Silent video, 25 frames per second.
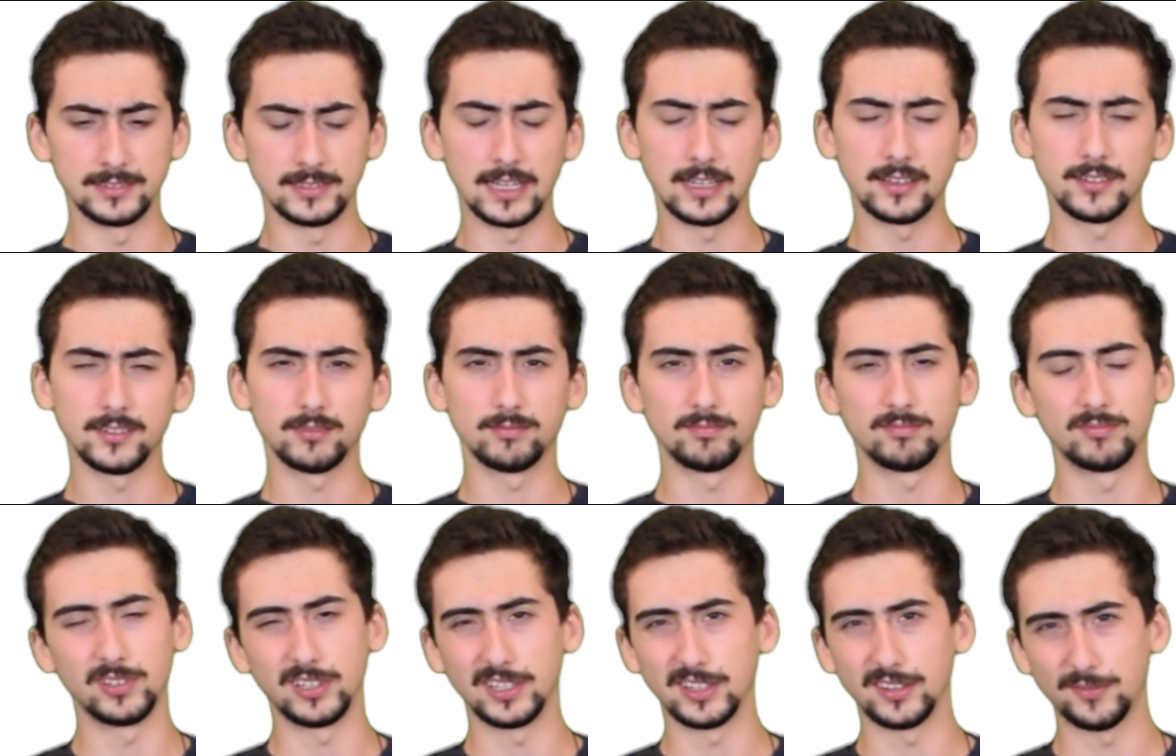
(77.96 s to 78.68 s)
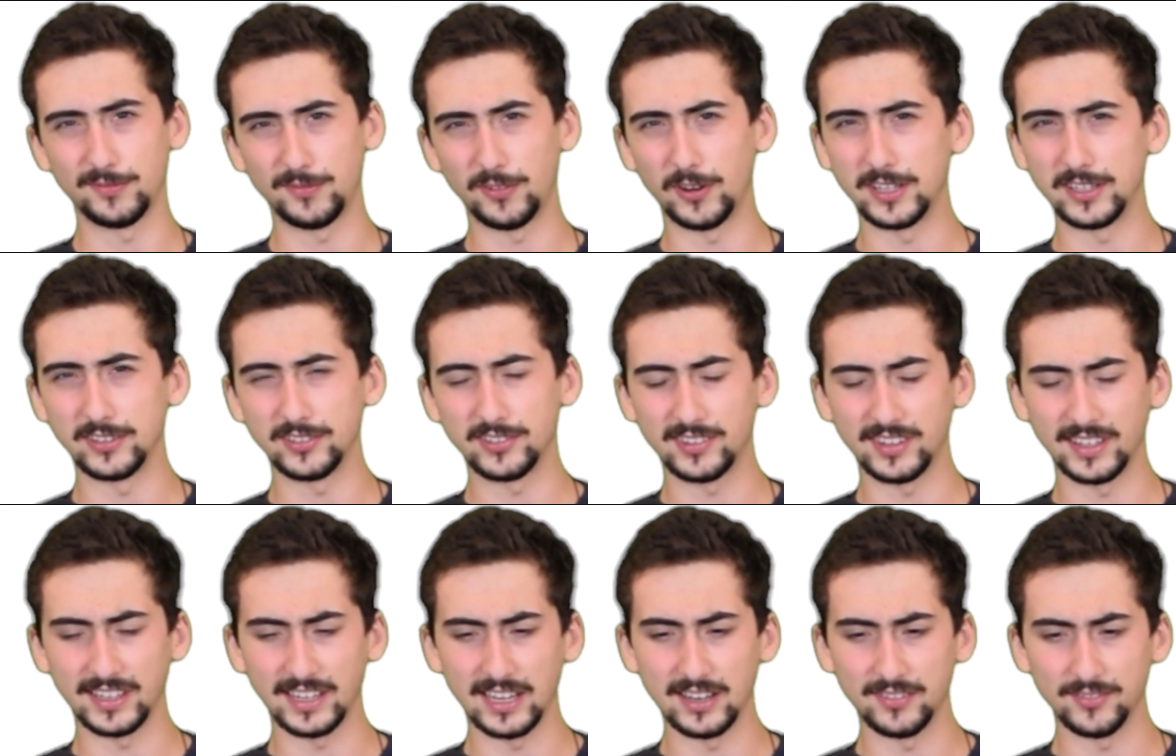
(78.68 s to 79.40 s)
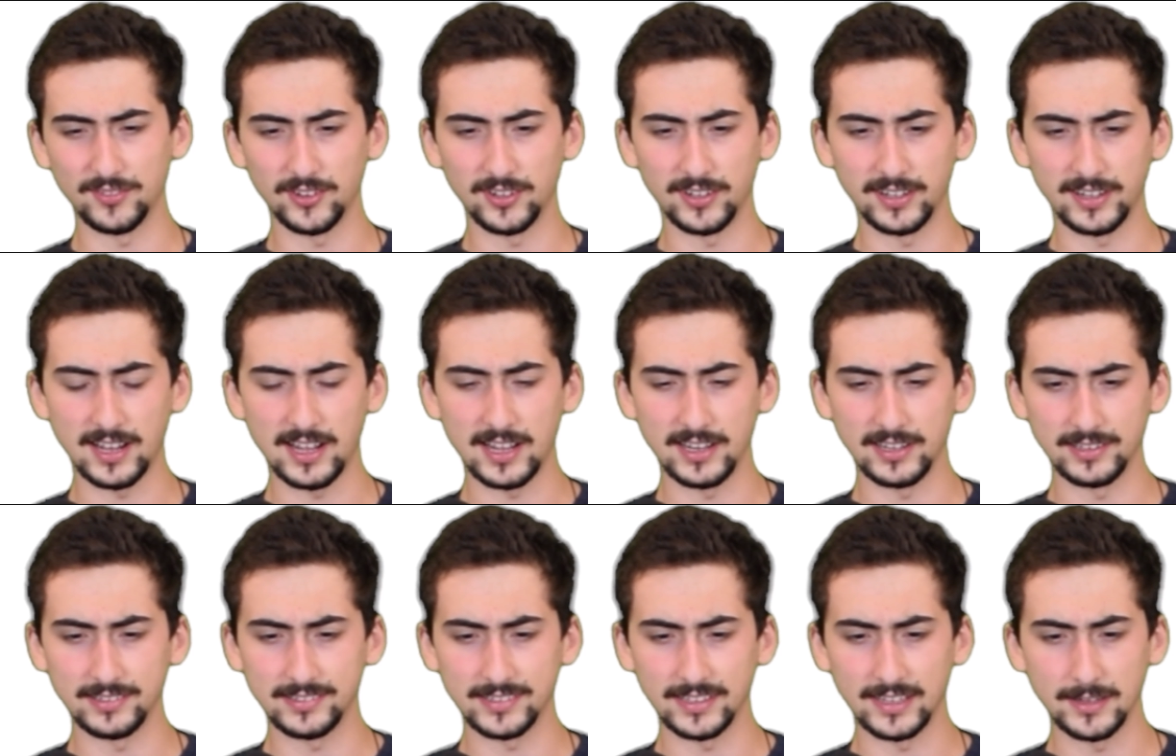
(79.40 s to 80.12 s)
not really the funniest thing ever in
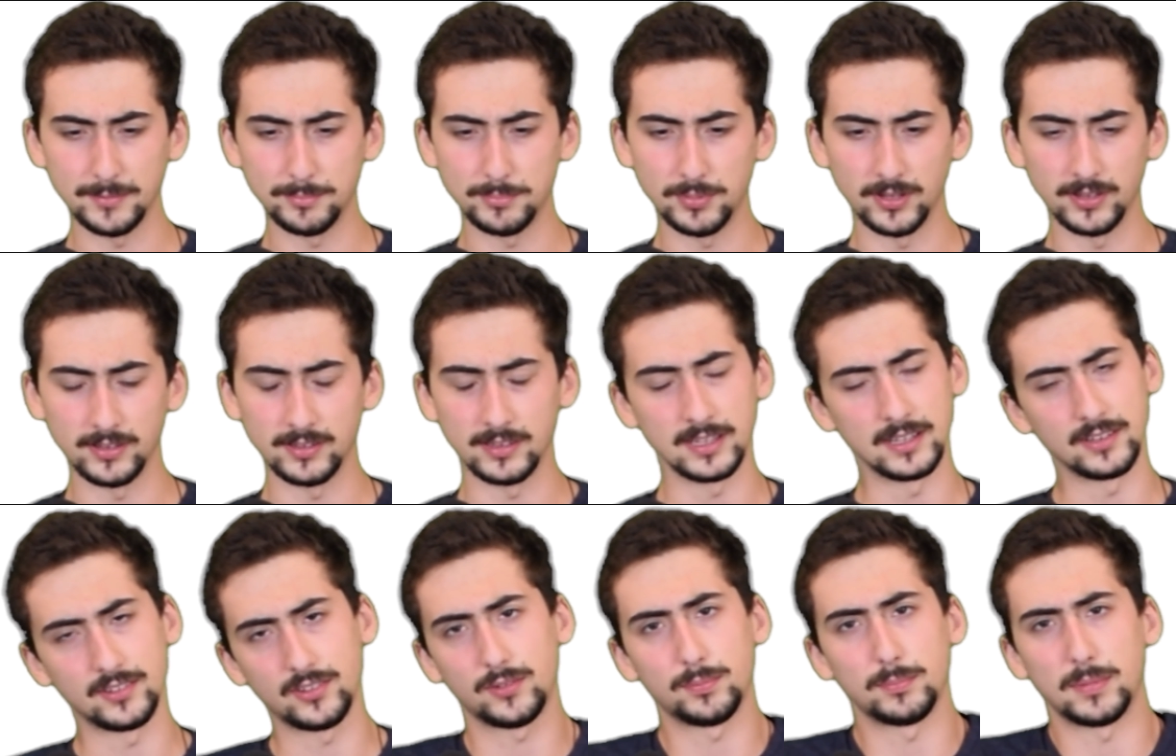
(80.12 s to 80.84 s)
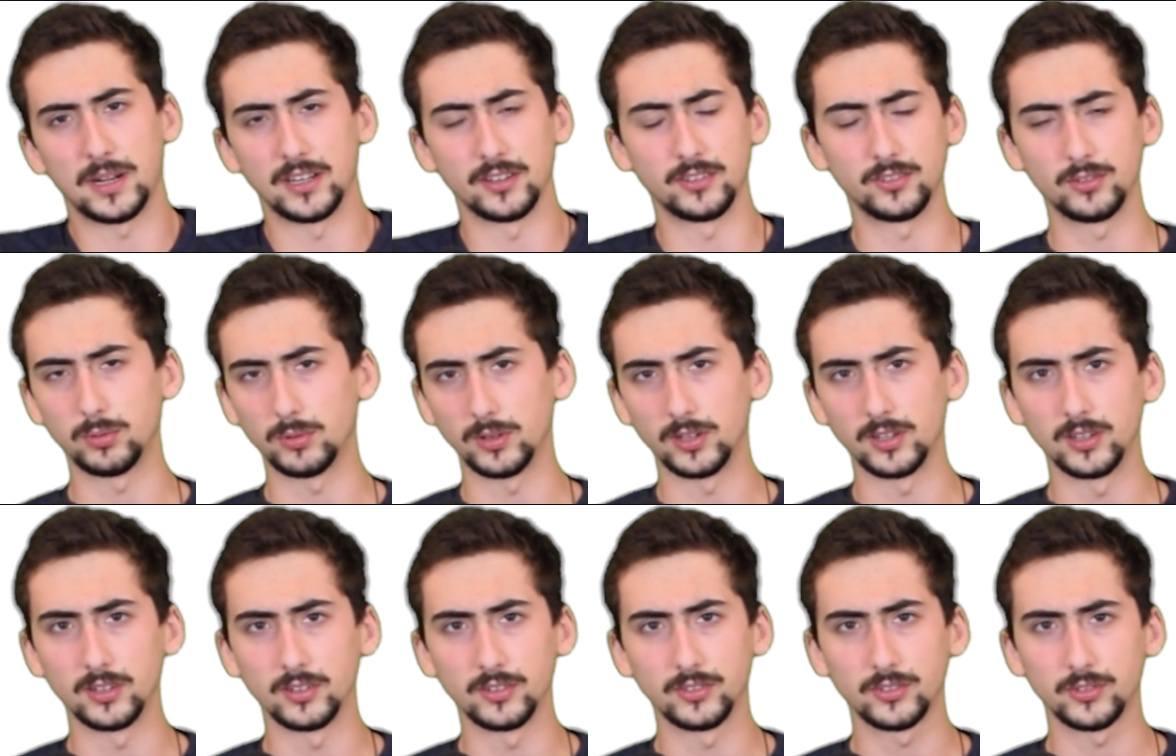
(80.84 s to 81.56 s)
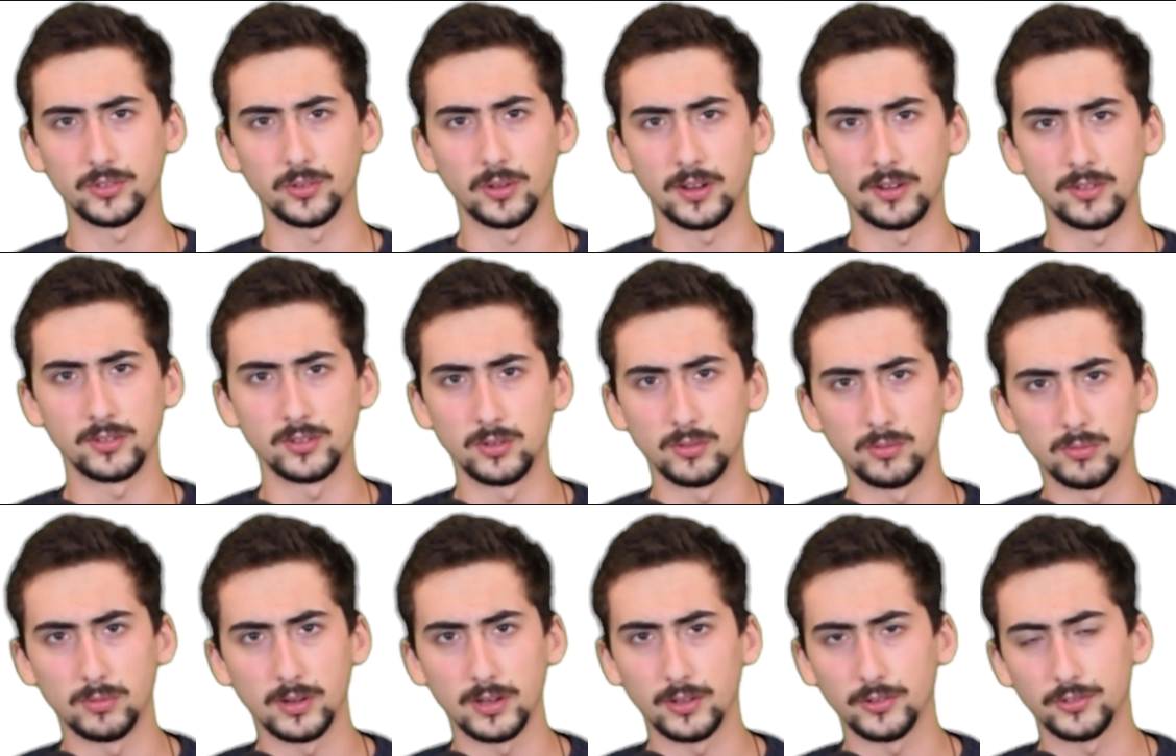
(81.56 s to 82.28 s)
hindsight, but it's my Twitter, so I don't know
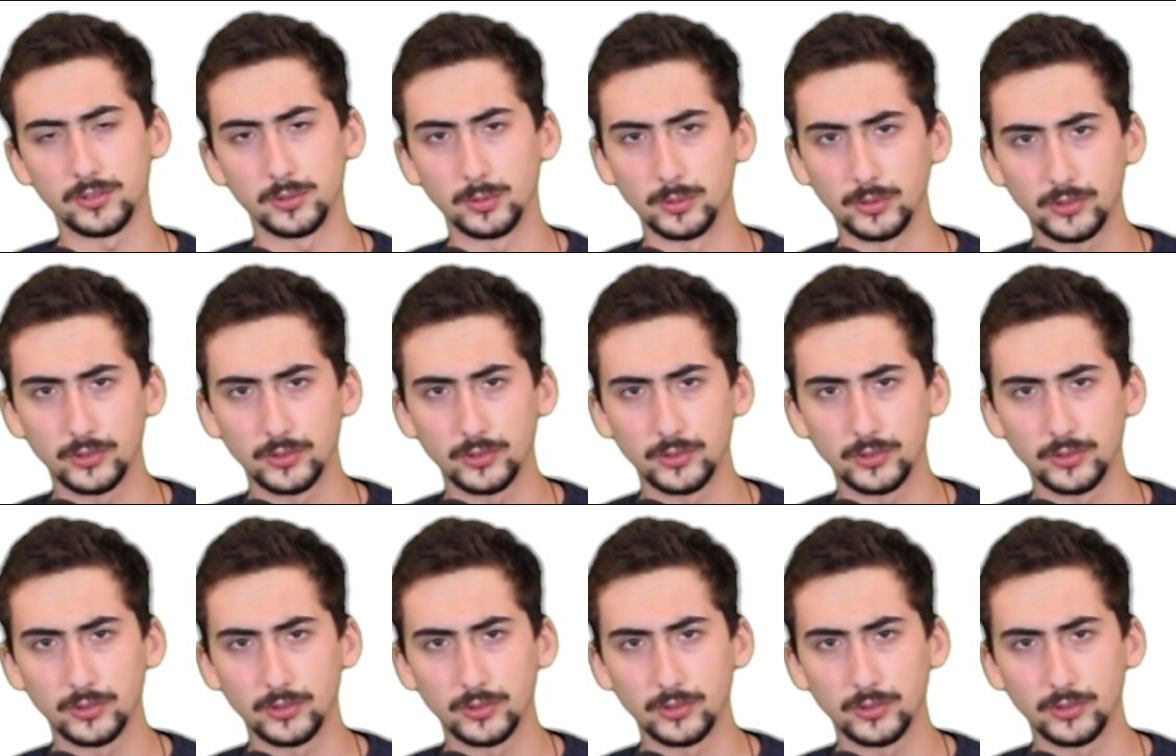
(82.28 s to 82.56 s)
what else you